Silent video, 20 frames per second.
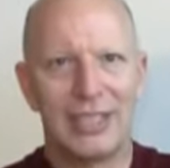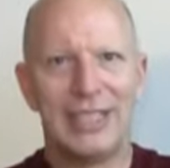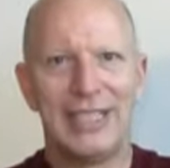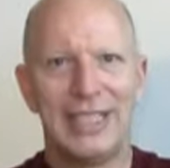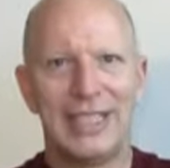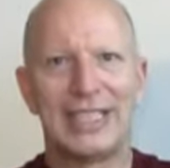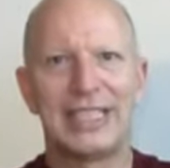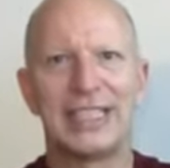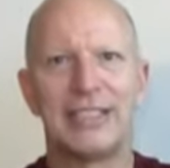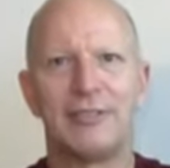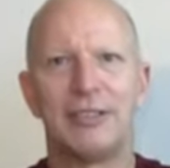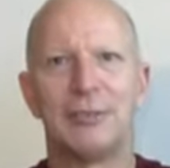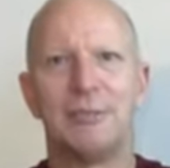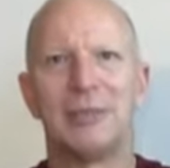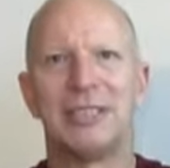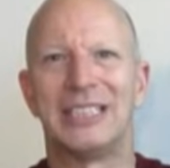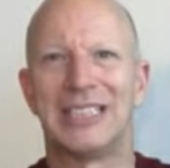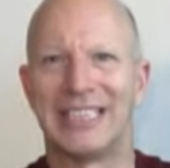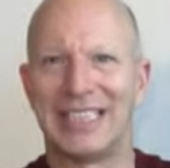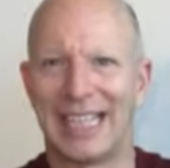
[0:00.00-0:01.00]
Not
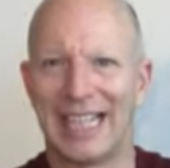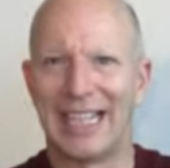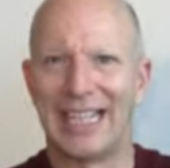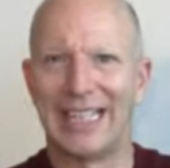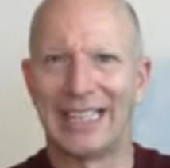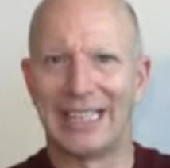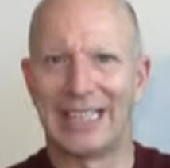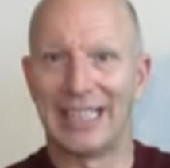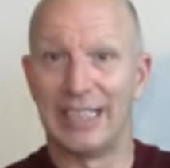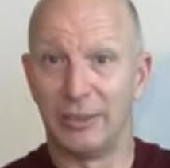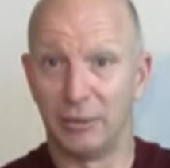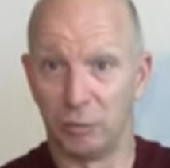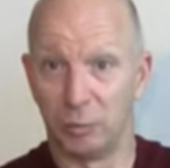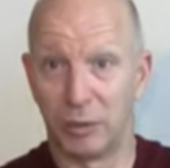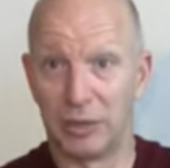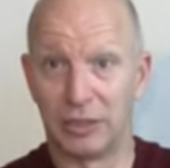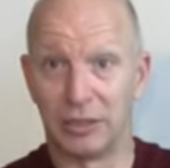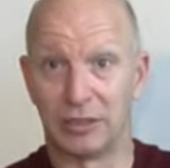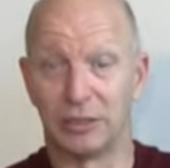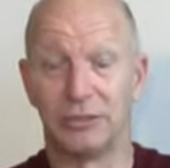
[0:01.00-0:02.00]
everybody can and
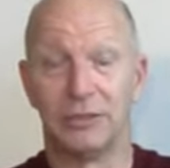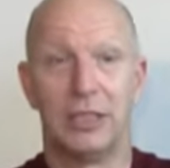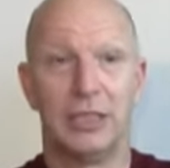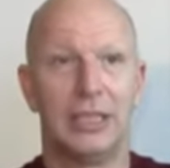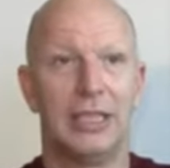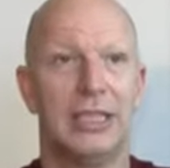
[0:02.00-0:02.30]
will.